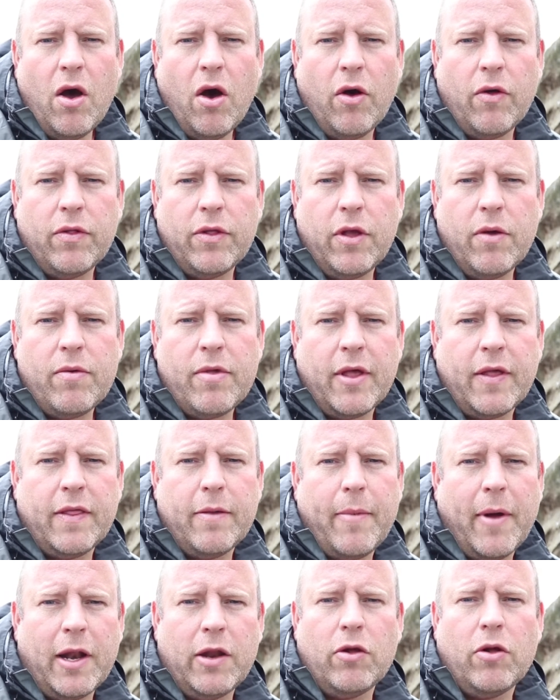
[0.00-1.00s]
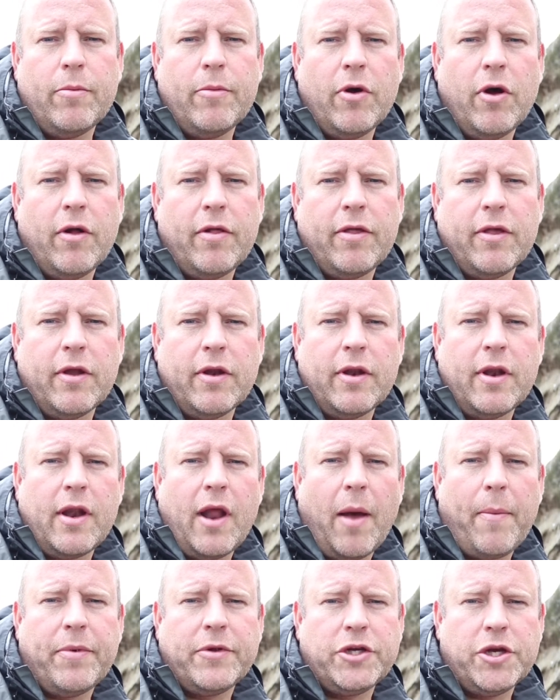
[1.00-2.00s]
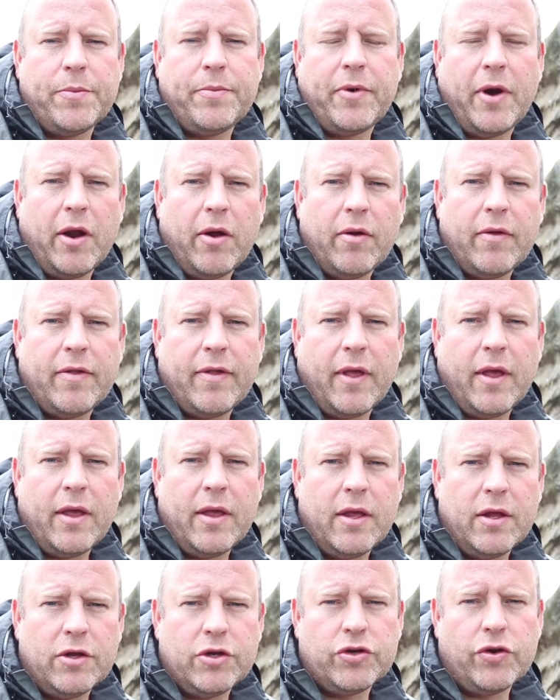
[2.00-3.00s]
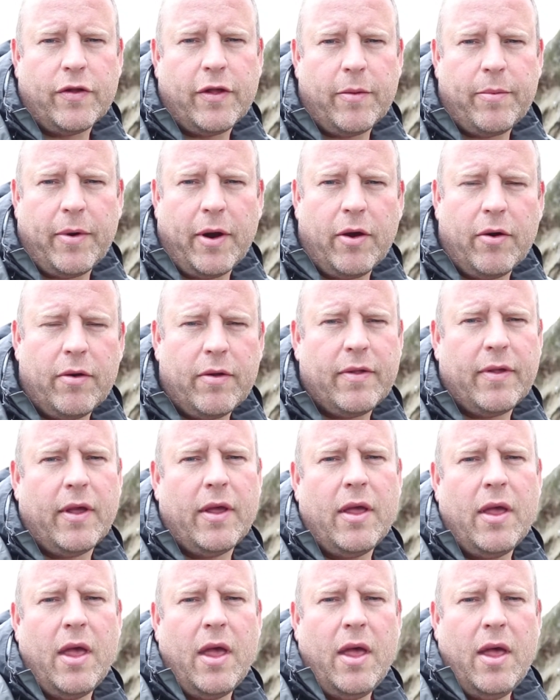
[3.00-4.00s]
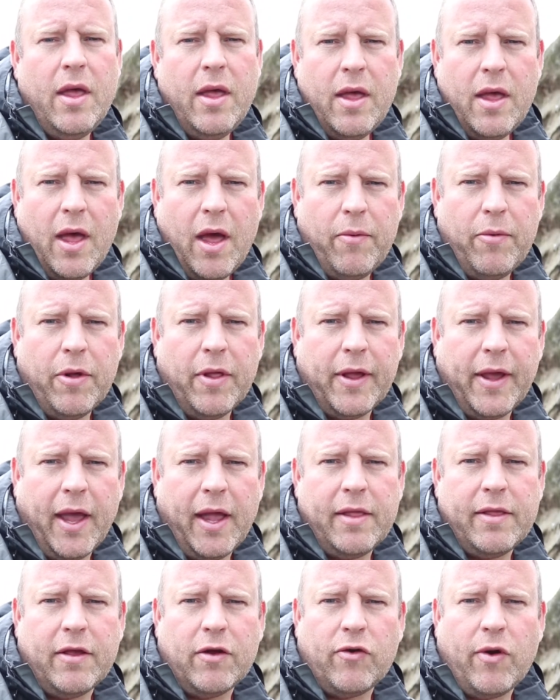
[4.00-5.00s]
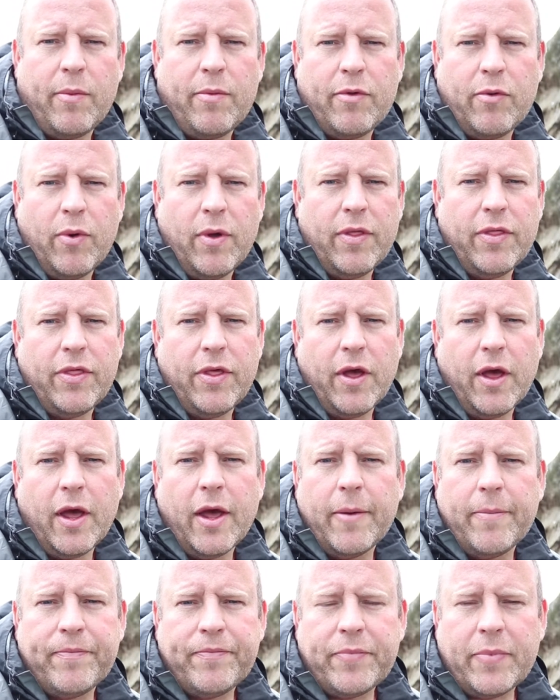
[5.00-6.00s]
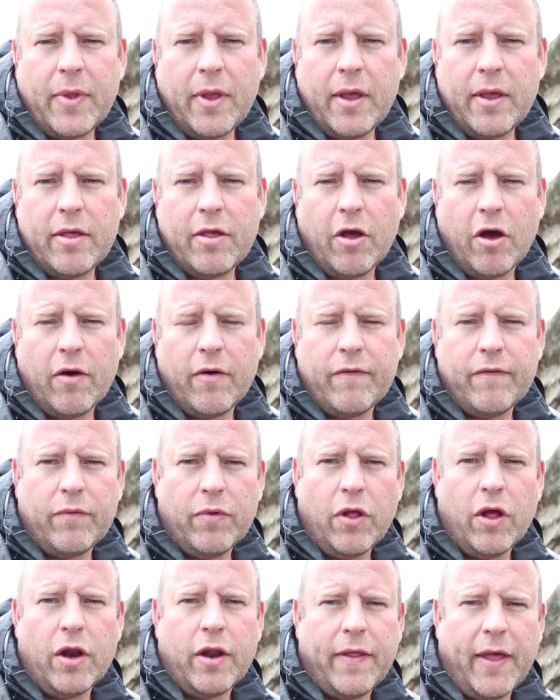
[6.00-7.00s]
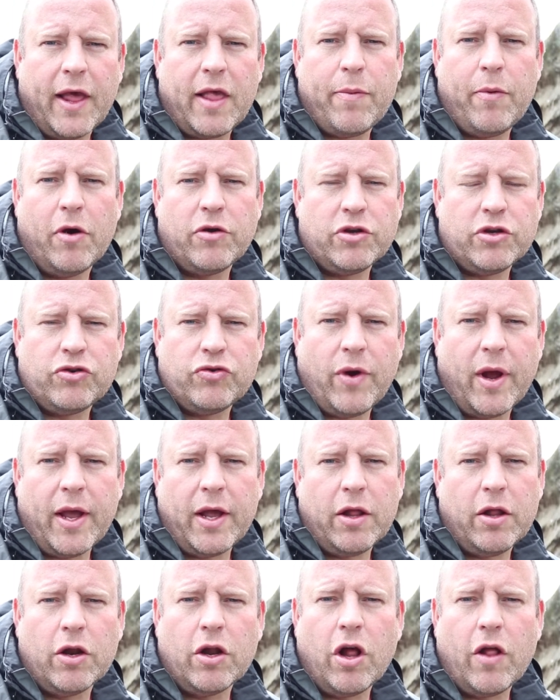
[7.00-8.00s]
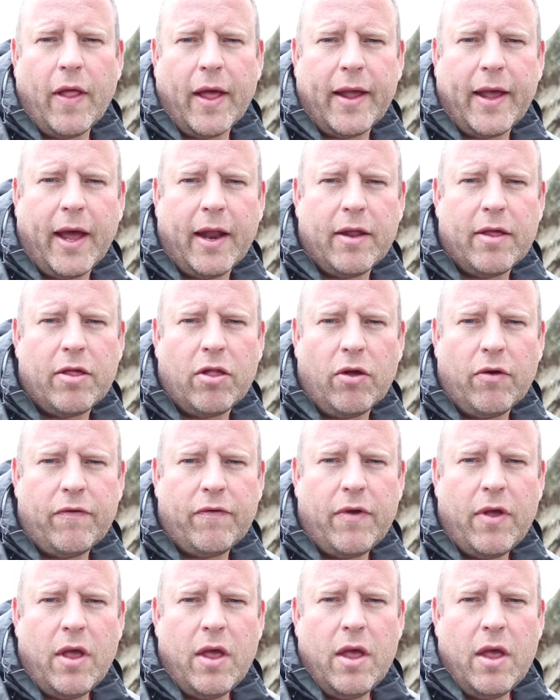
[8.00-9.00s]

on using the manual modes and aperture priority and shutter priority. I'm really getting to grips with sort of learning the exposure triangle and all that kind of stuff.